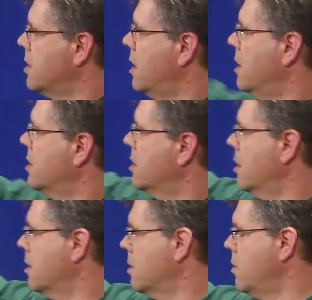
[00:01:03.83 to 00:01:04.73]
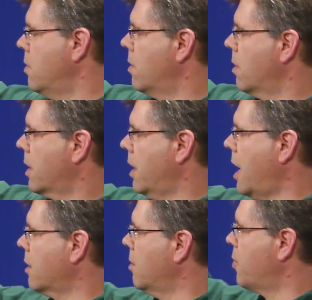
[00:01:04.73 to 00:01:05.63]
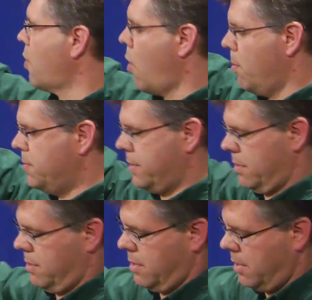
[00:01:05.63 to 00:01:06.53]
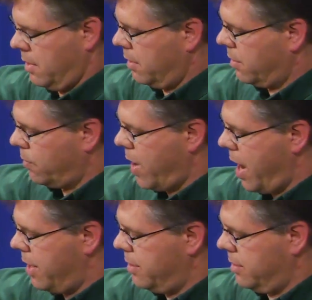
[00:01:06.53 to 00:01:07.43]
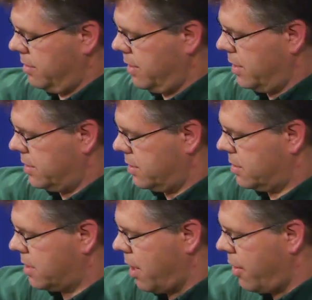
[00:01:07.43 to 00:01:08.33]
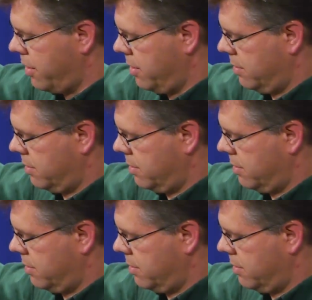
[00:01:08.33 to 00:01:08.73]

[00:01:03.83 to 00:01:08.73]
is to connect the probes. The red is a start